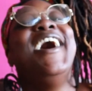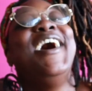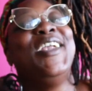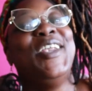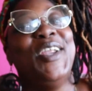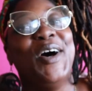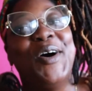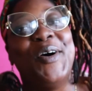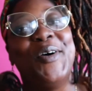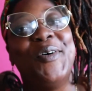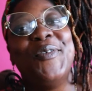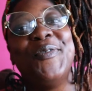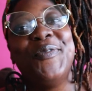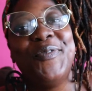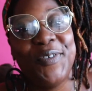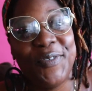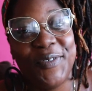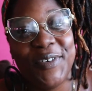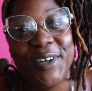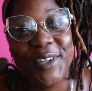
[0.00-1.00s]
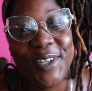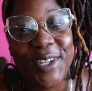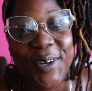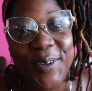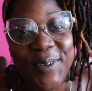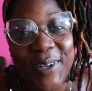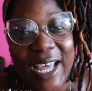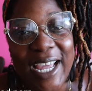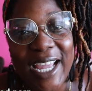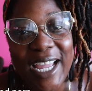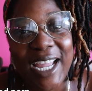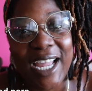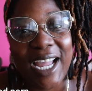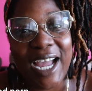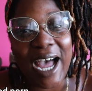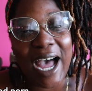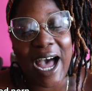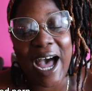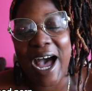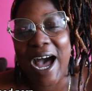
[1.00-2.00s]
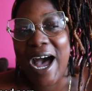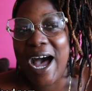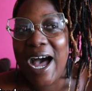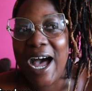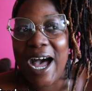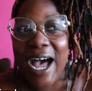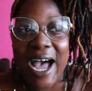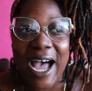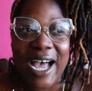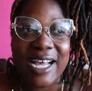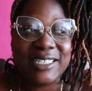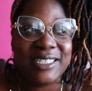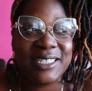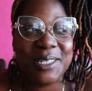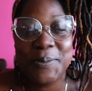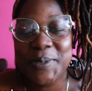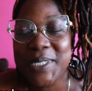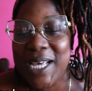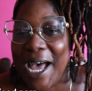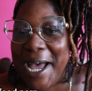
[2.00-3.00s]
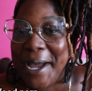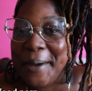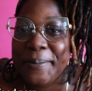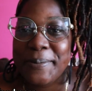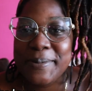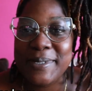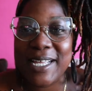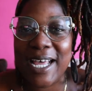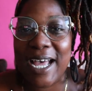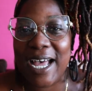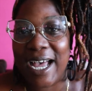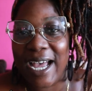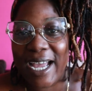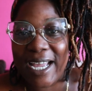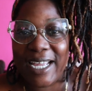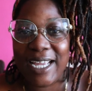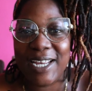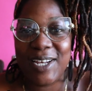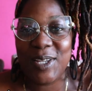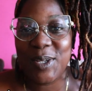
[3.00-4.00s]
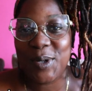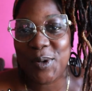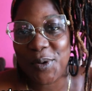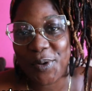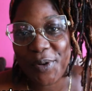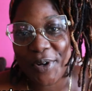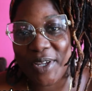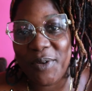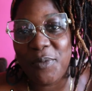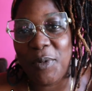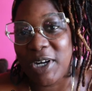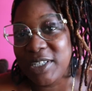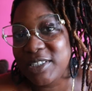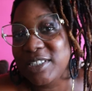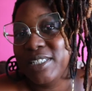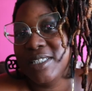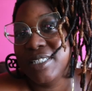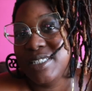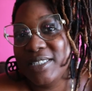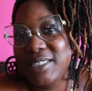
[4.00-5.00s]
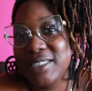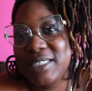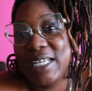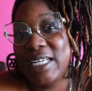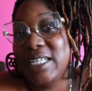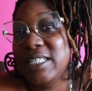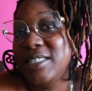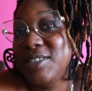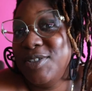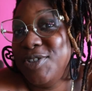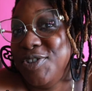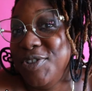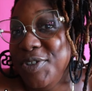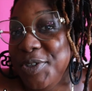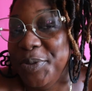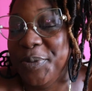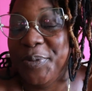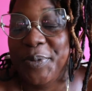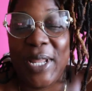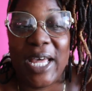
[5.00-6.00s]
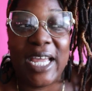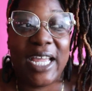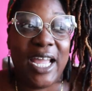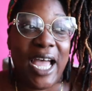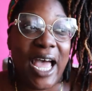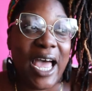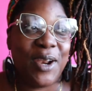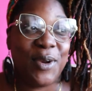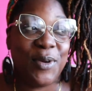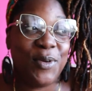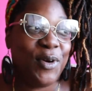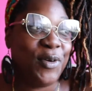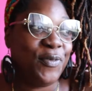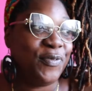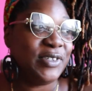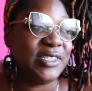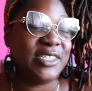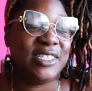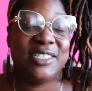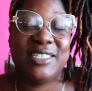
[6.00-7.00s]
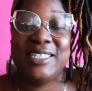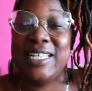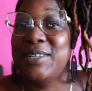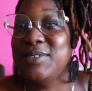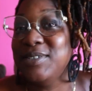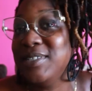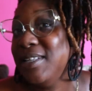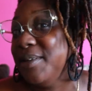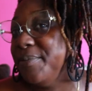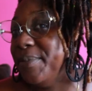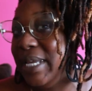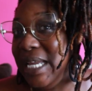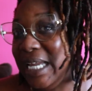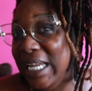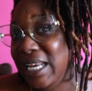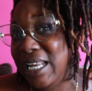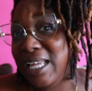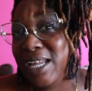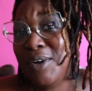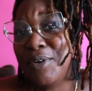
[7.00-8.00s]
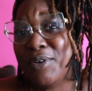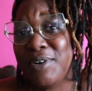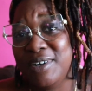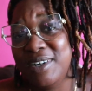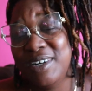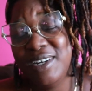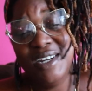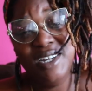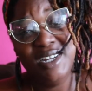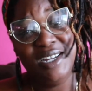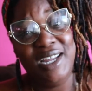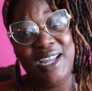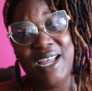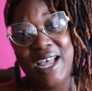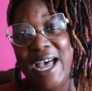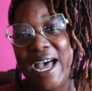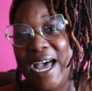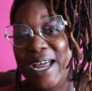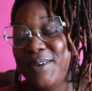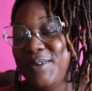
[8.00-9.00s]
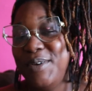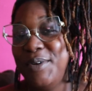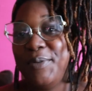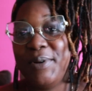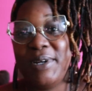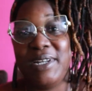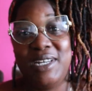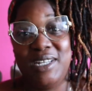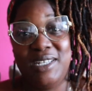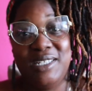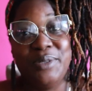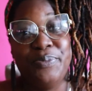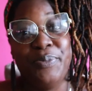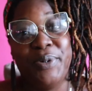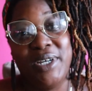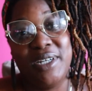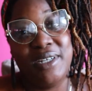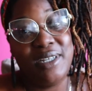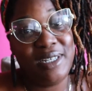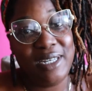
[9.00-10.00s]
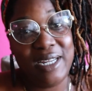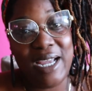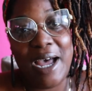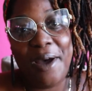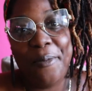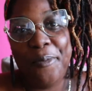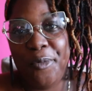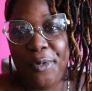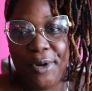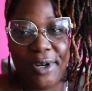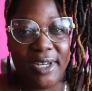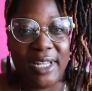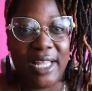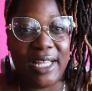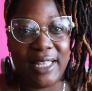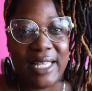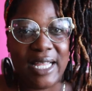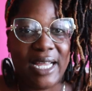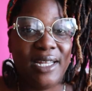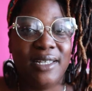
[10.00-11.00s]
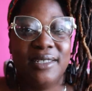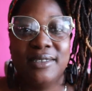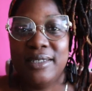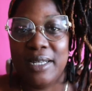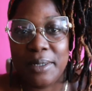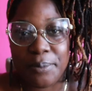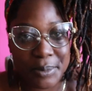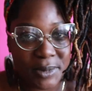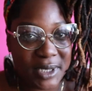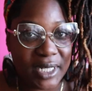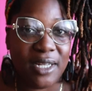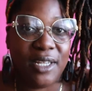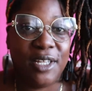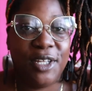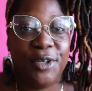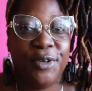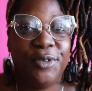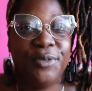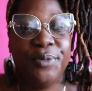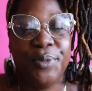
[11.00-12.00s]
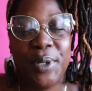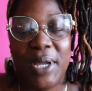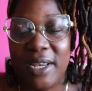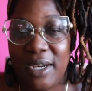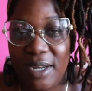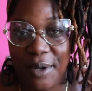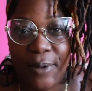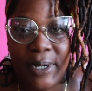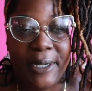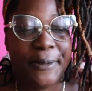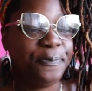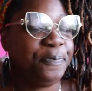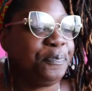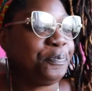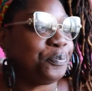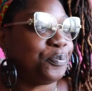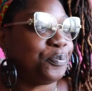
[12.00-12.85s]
No, for real though, like sometimes I get a little horny watching this. It's true. Like, I don't know if it's the sounds of them eating or I don't know what it is, but I'm weird like that. I'm telling you. Anyway,